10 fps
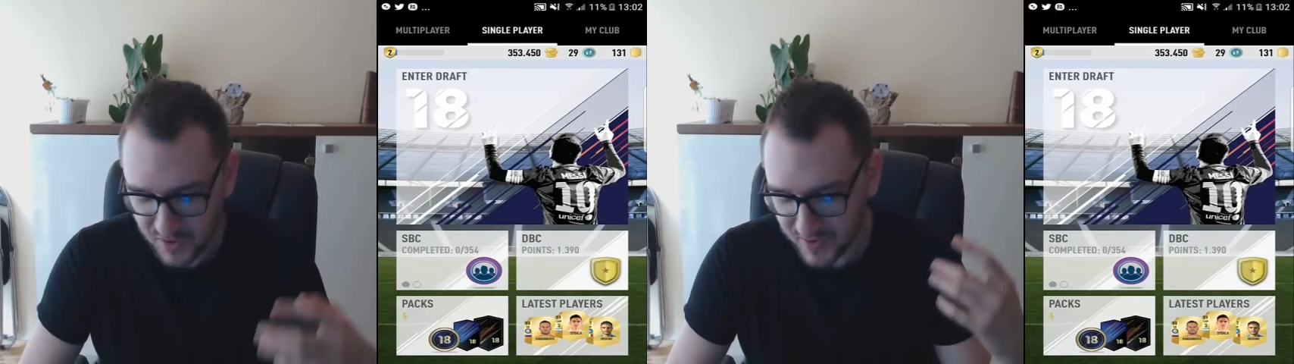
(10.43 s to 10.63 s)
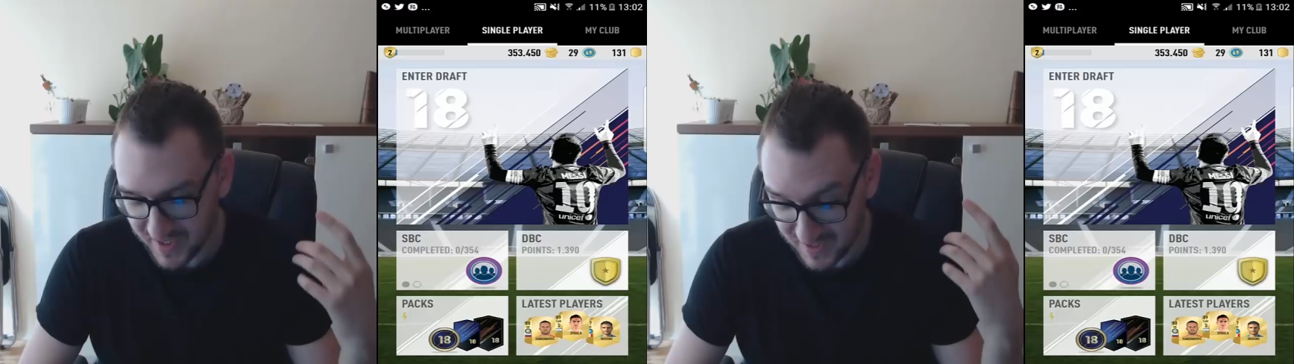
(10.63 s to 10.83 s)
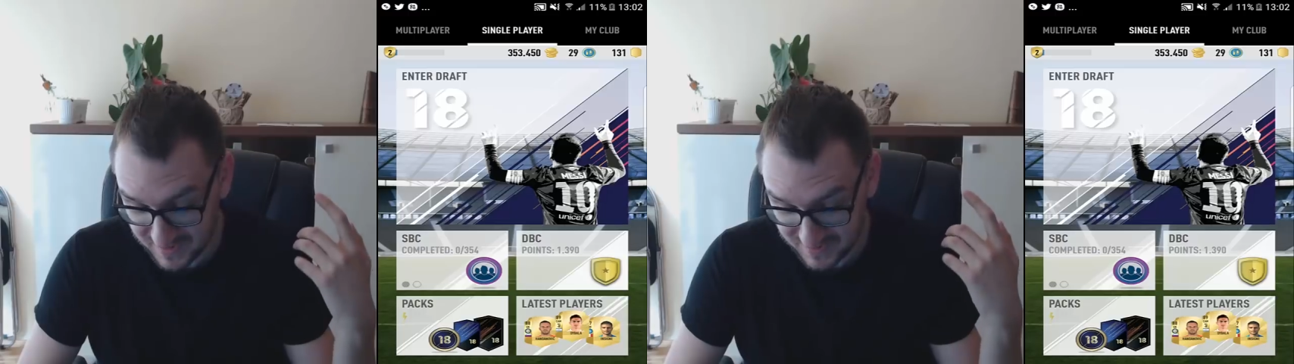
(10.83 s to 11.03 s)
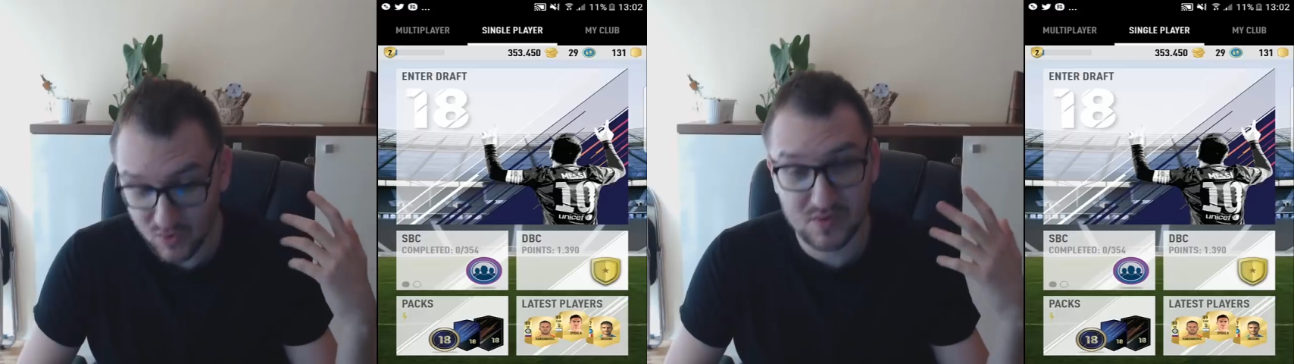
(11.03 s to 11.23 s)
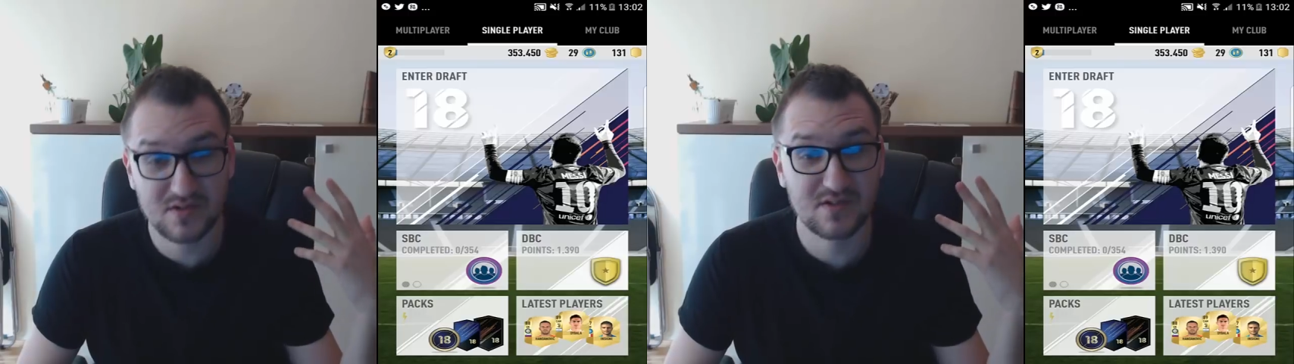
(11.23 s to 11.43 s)
You can
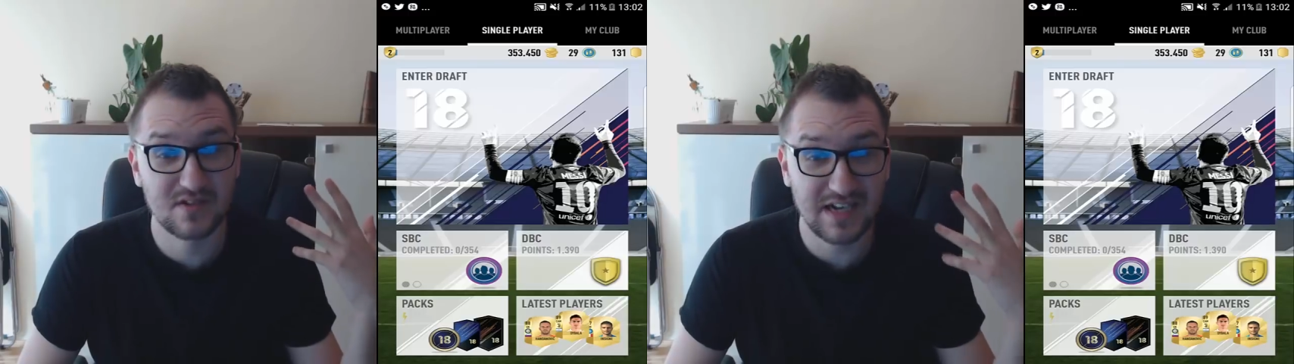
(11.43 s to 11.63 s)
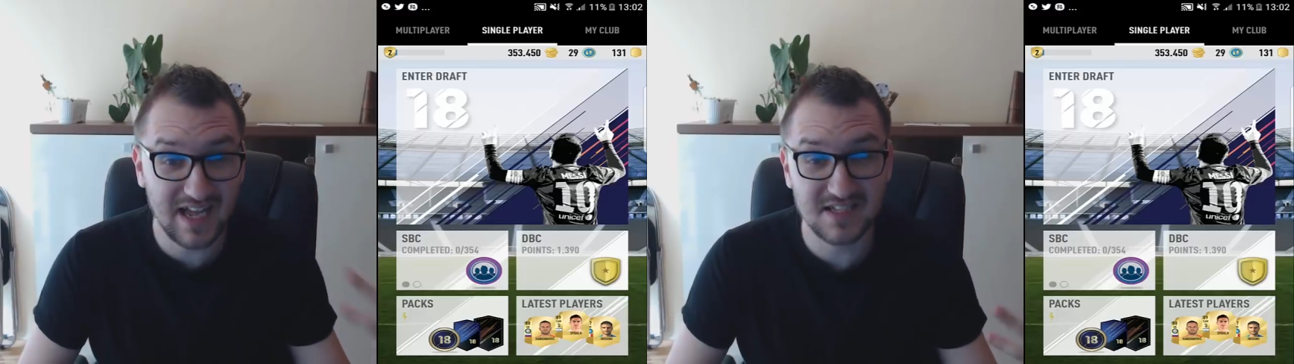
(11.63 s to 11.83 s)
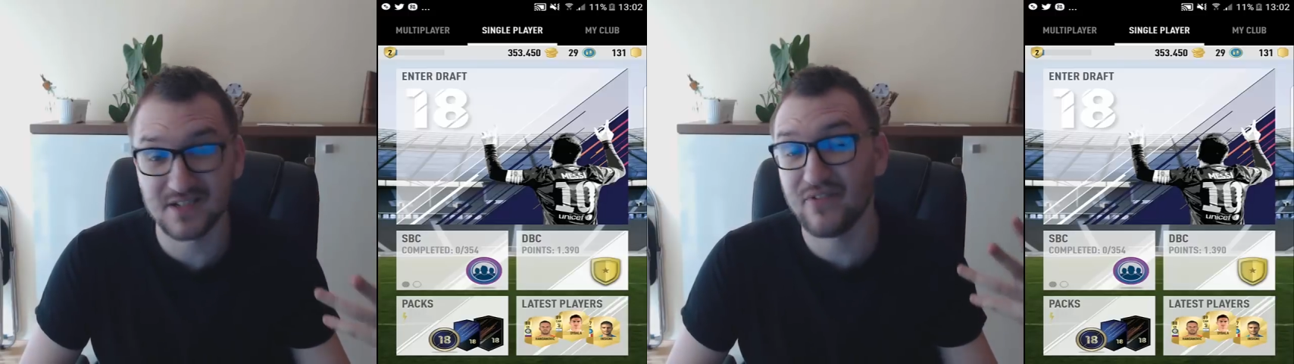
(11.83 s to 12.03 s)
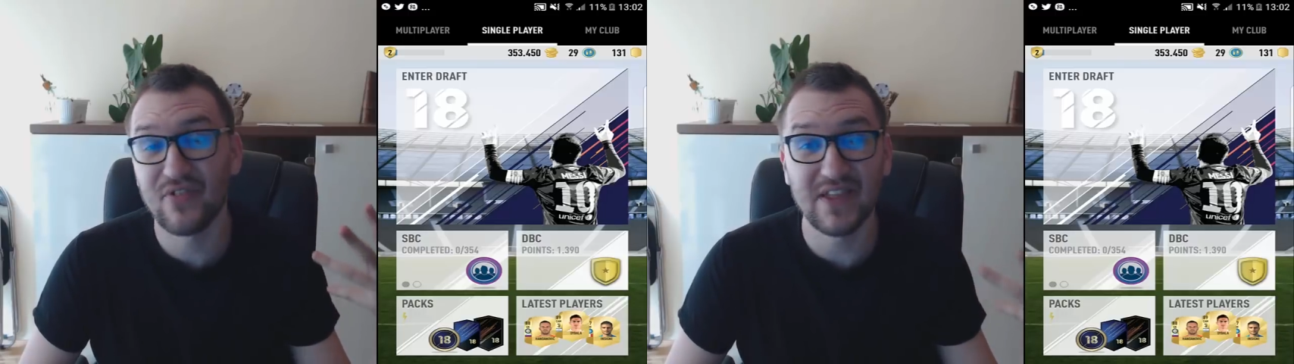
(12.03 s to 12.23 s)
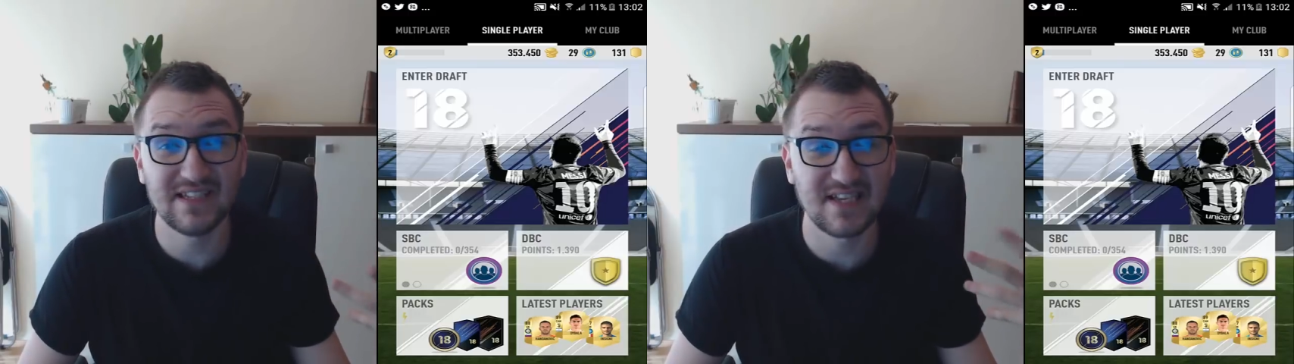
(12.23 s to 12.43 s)
do lots
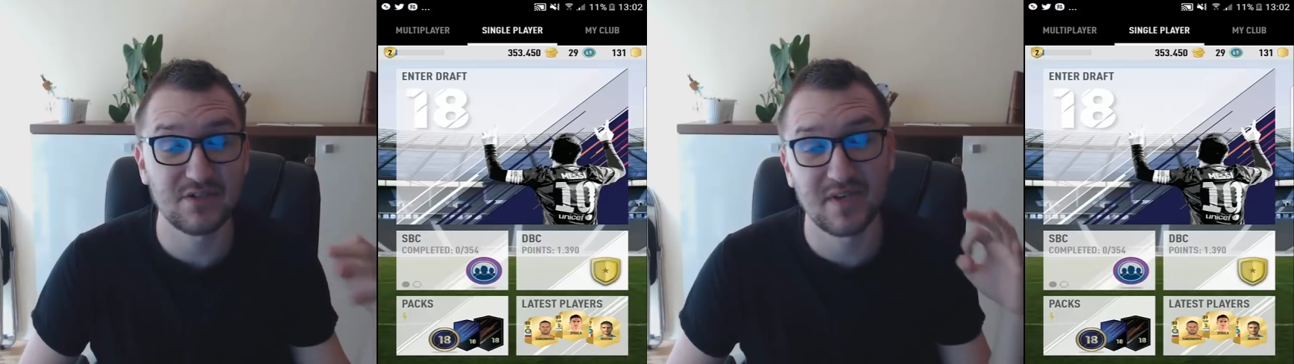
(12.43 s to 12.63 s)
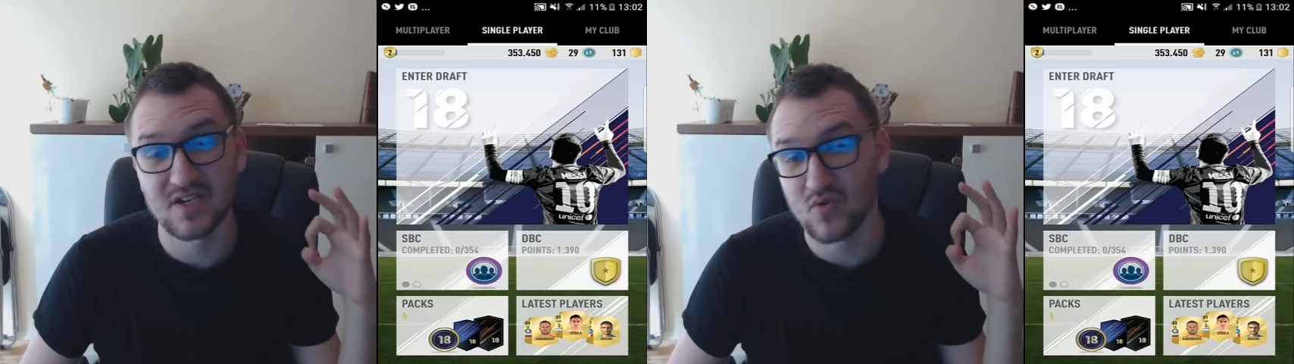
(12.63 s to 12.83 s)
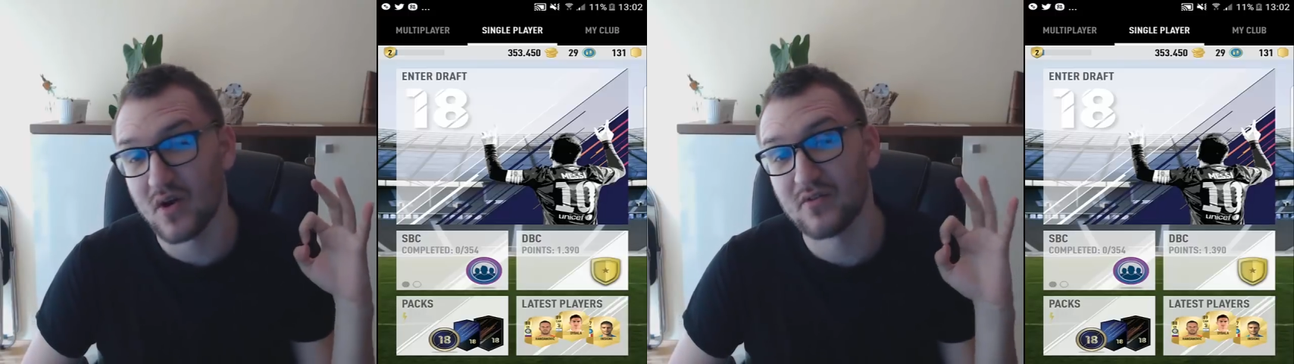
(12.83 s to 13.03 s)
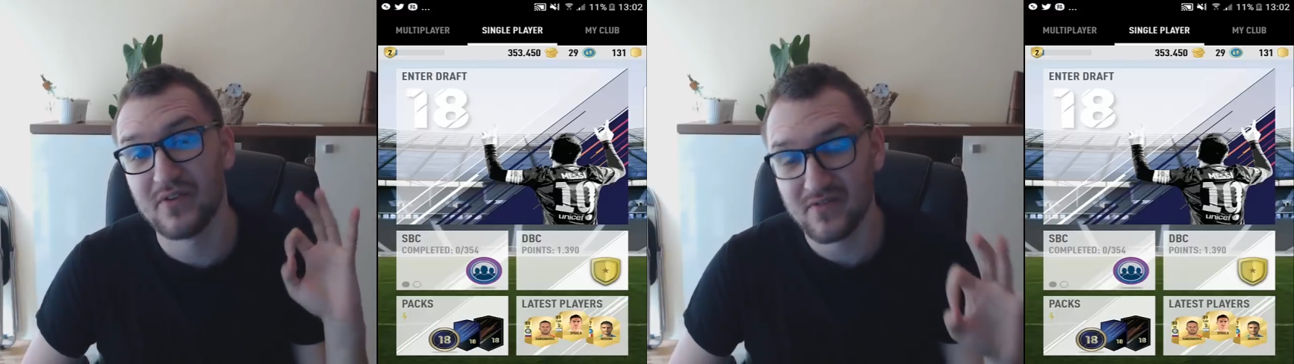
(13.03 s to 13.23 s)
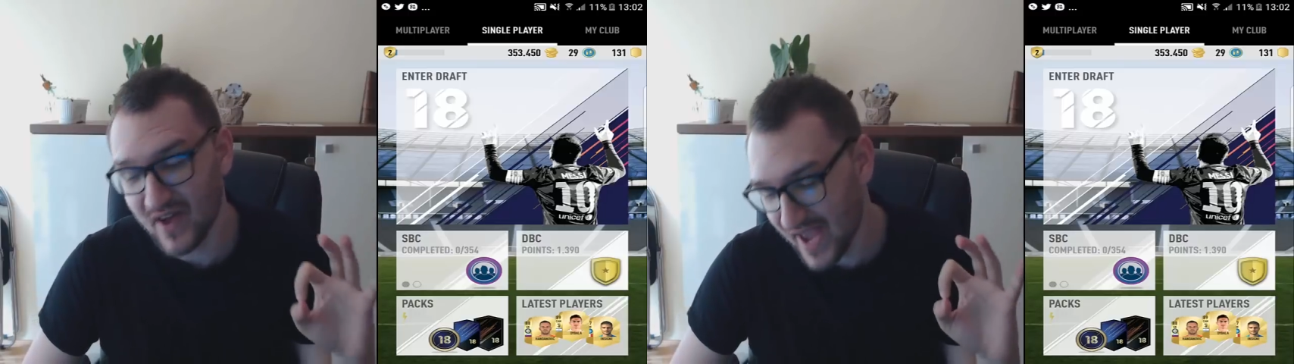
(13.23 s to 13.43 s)
of things that you can do on
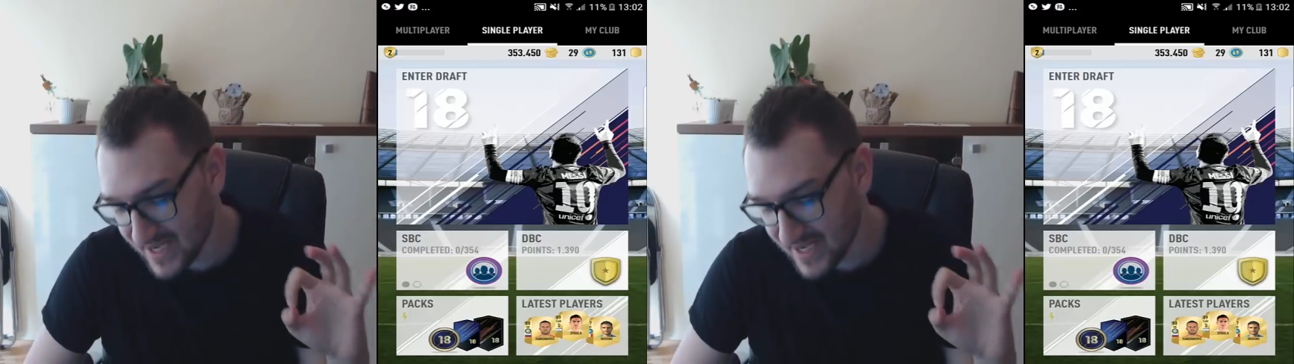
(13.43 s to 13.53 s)
FIFA